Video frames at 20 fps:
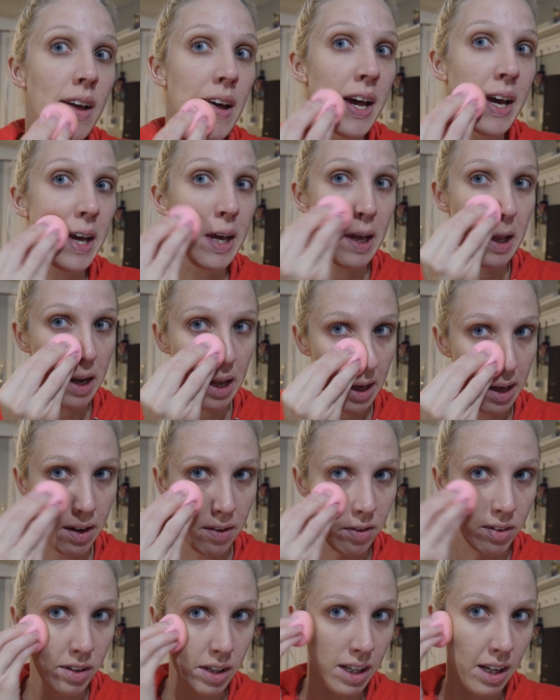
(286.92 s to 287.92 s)
and
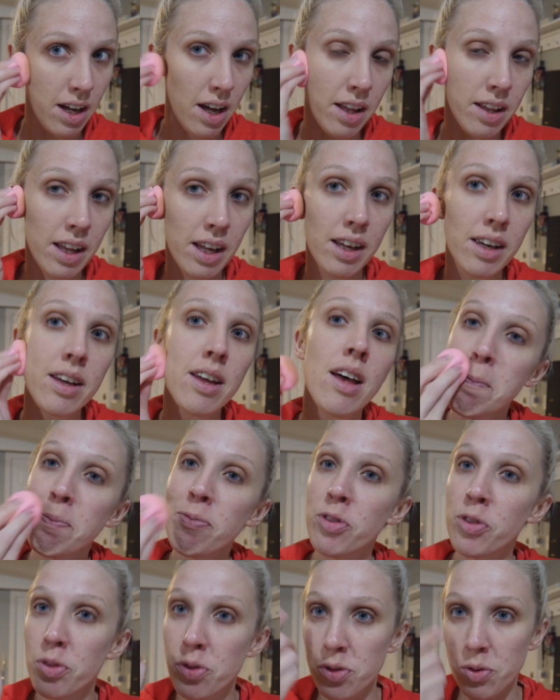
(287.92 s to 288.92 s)
I've only got like
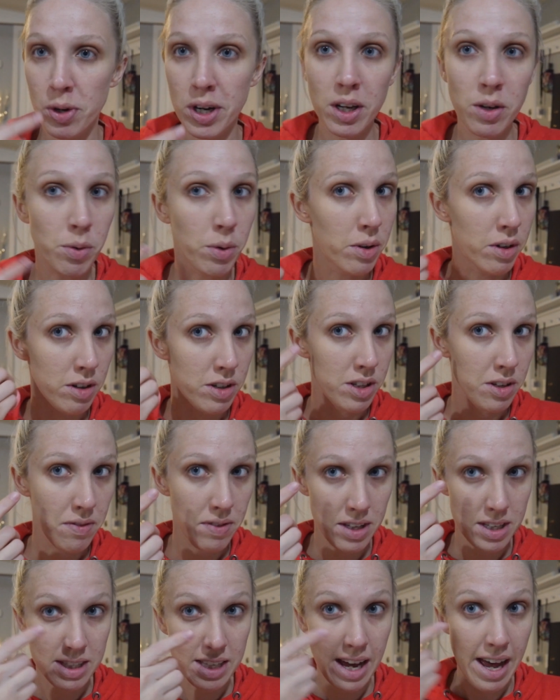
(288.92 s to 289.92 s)
3/4 of
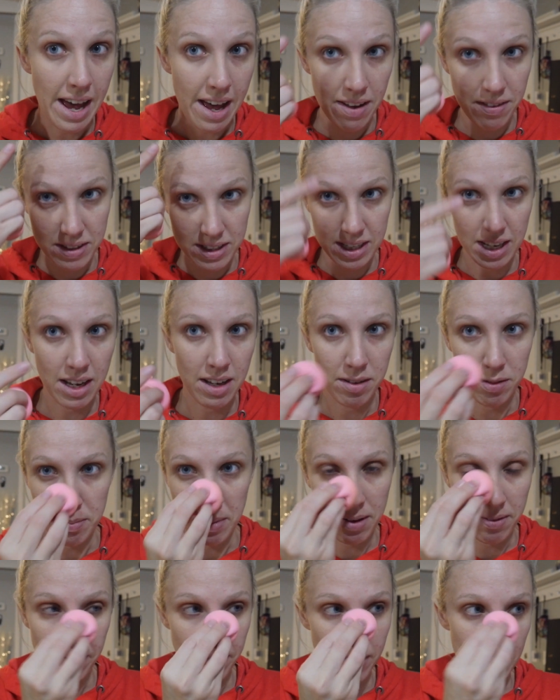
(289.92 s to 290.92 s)
this half side of
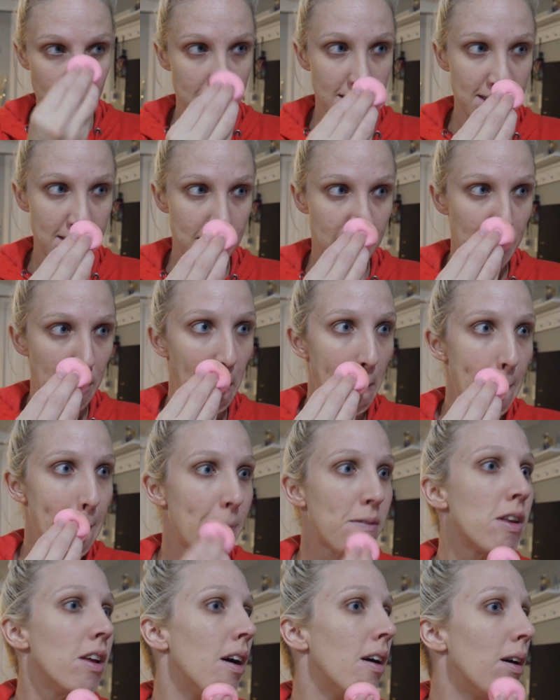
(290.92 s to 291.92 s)
my face done.
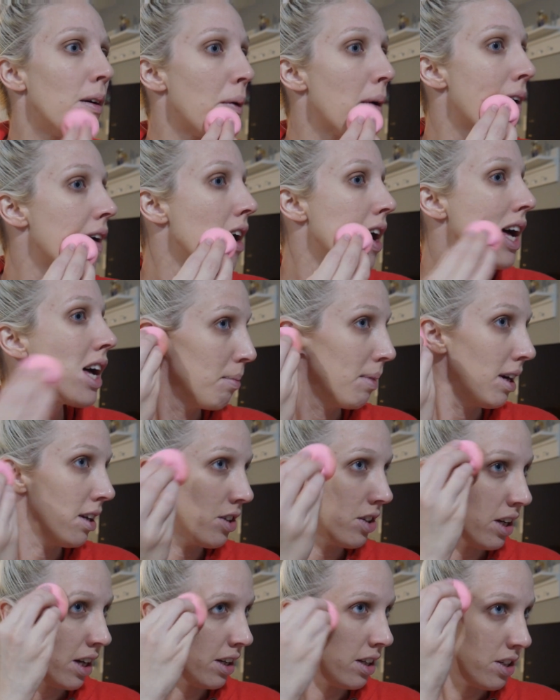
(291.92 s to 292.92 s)
So I might
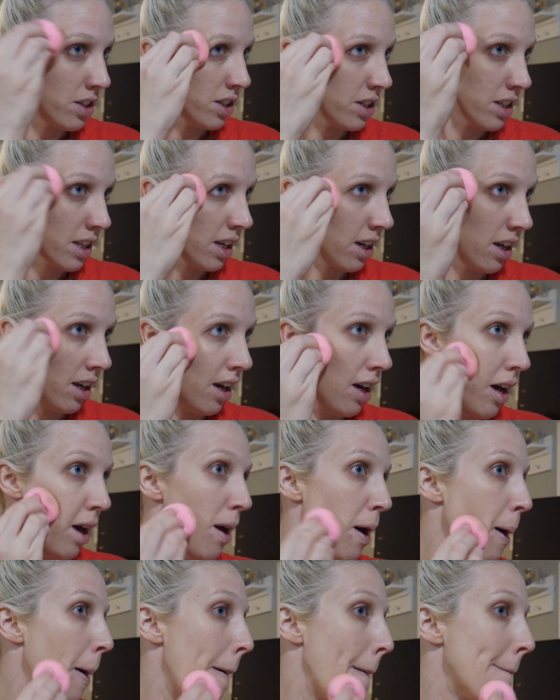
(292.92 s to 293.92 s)
try to just get
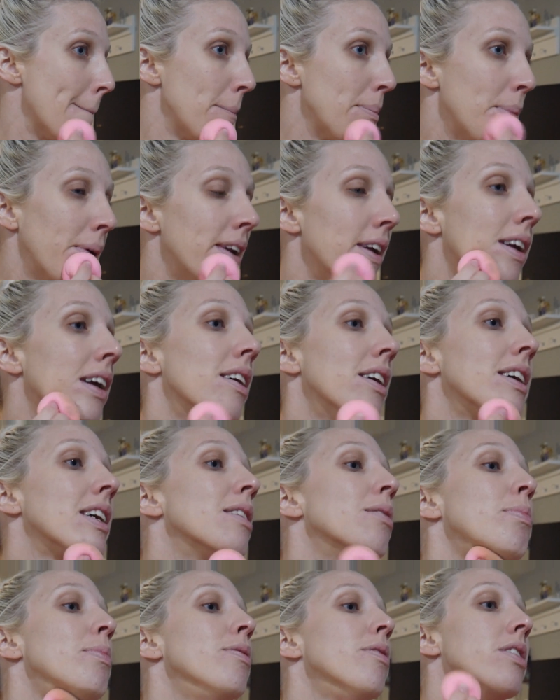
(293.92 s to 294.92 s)
put it on a
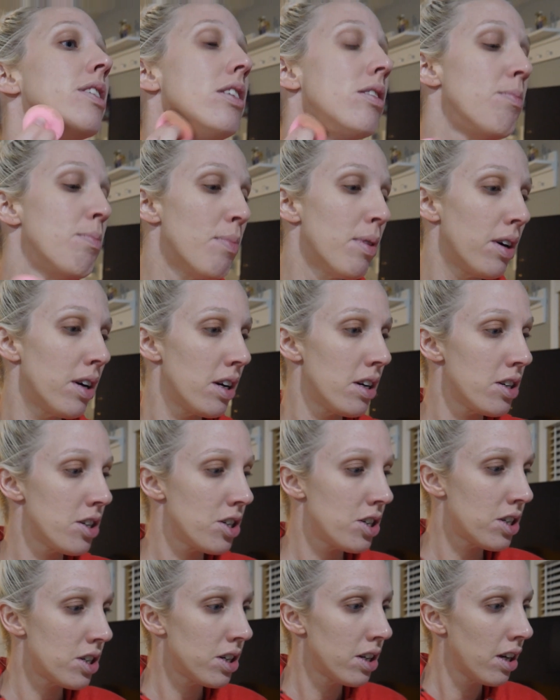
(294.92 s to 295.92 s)
kabuki
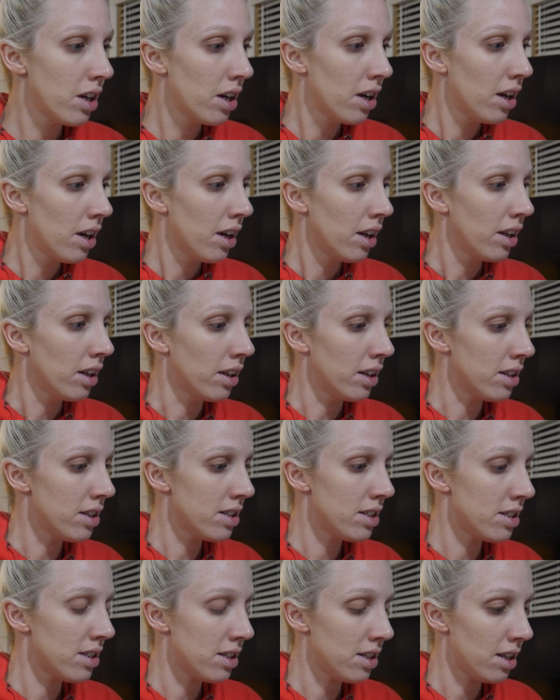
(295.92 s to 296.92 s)
brush.
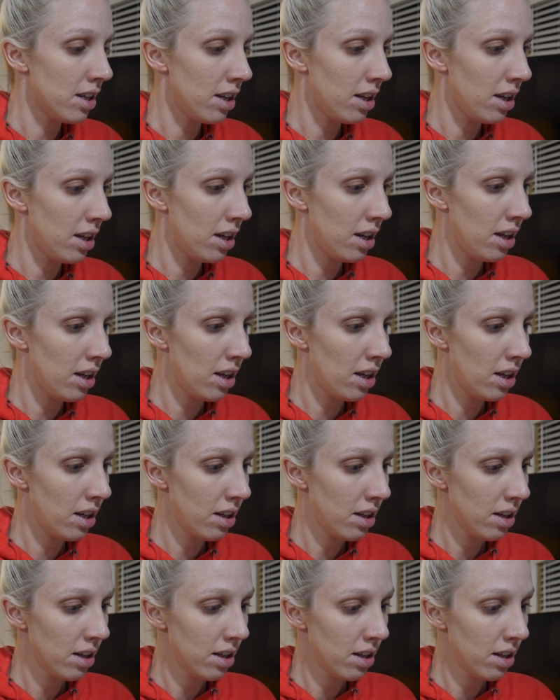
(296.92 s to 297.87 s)
Let's see.